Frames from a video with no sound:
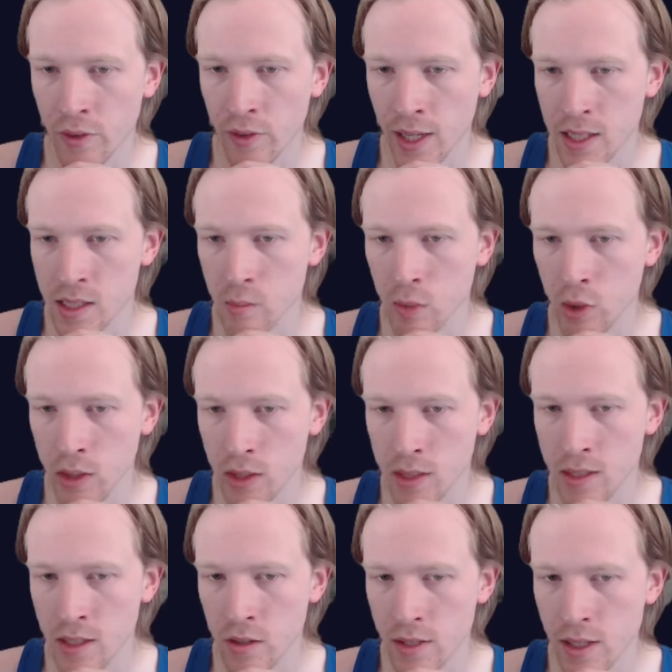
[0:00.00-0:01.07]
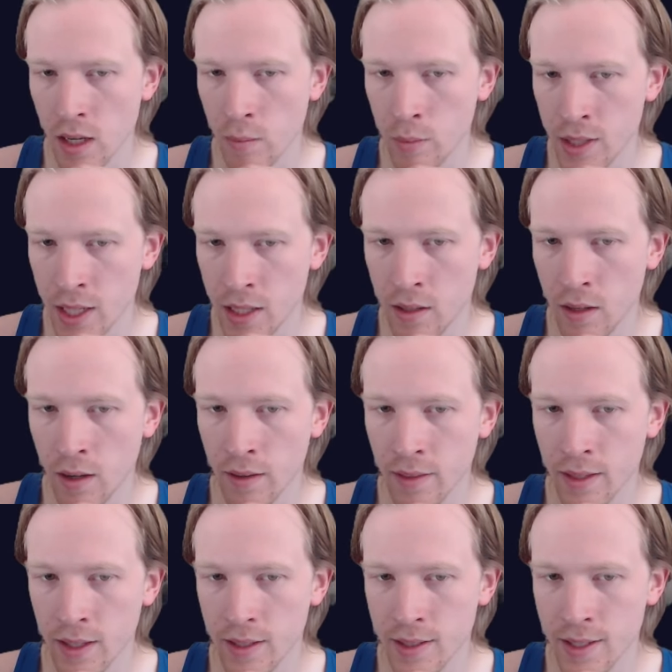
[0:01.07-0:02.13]
forgot to put this year's updated
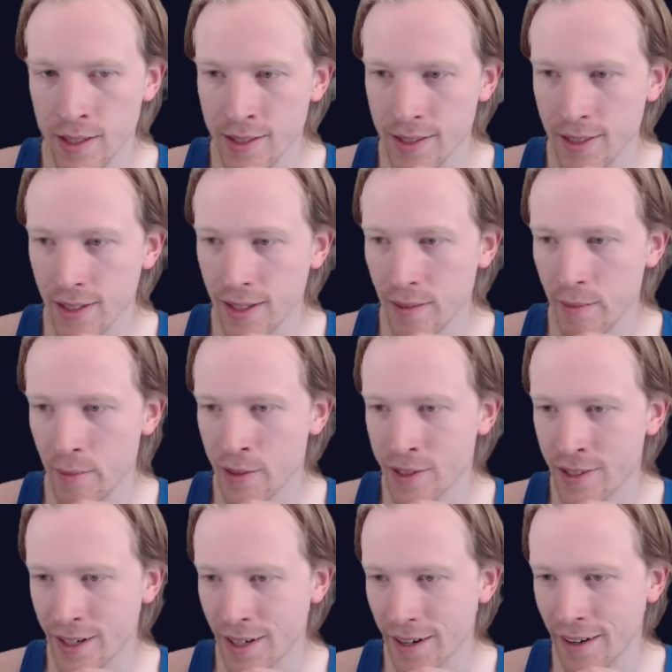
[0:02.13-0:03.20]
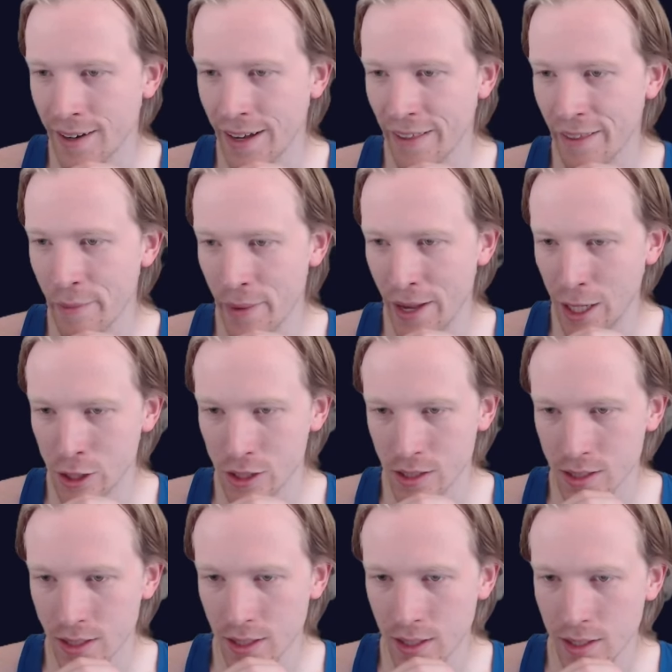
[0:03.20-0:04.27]
authenticity sticker on the
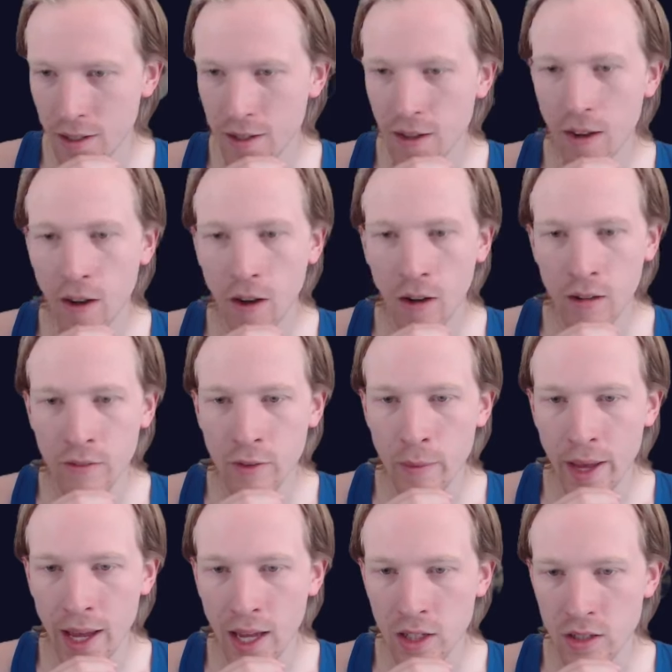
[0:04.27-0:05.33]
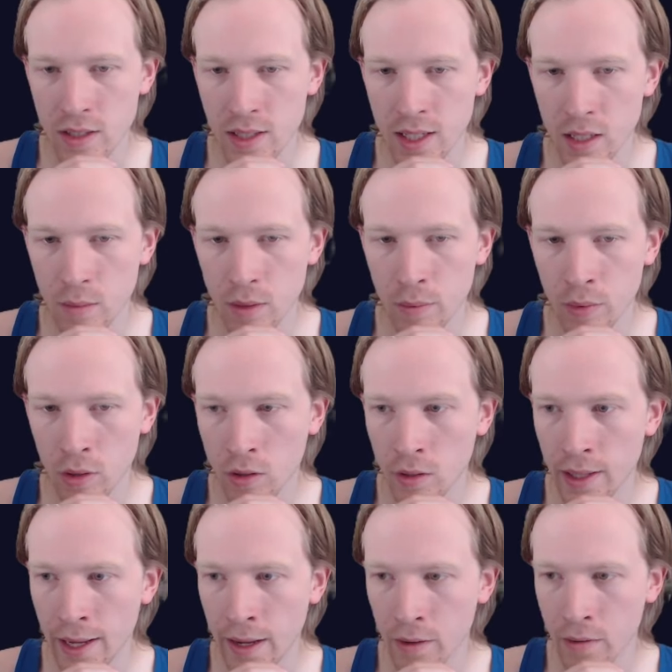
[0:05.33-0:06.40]
badges. All of the badges need to be pulled
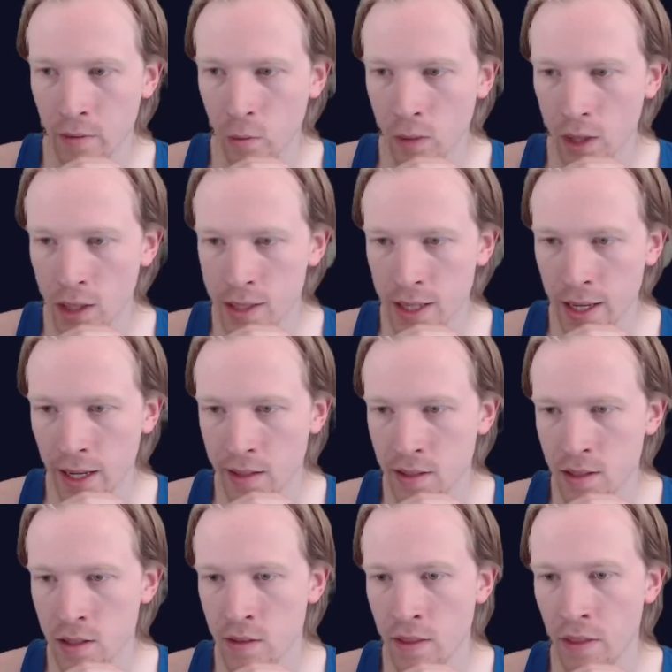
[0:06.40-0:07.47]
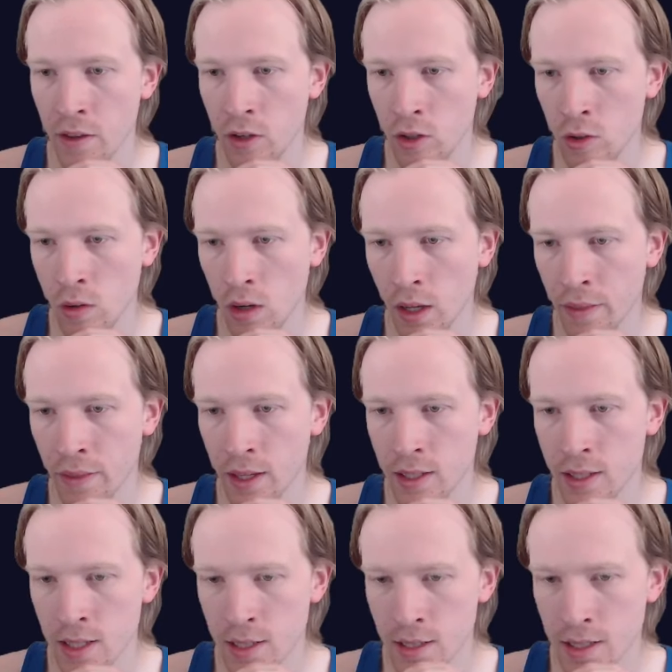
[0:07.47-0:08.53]
out of the rucksacks so that the new
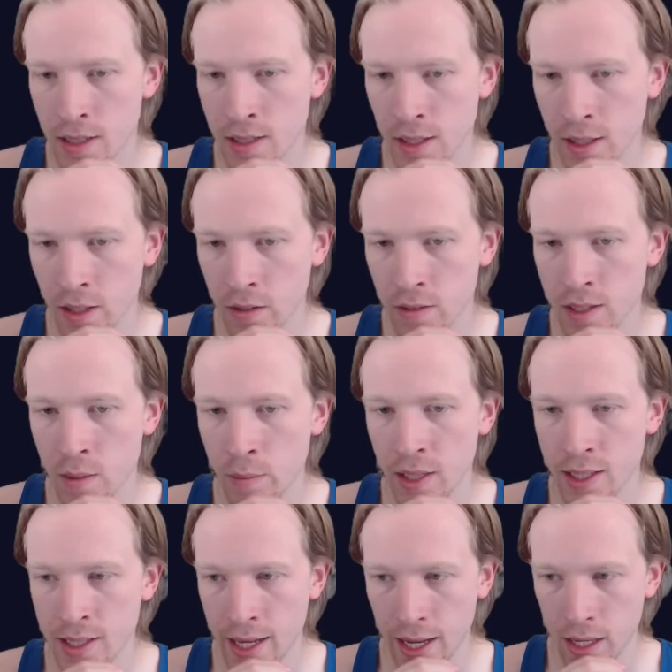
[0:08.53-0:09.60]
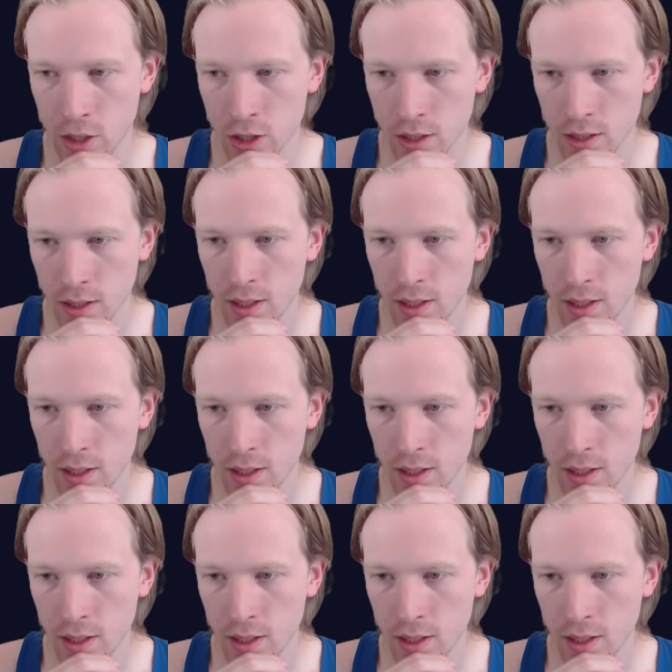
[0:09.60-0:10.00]
authenticity stickers can be attached.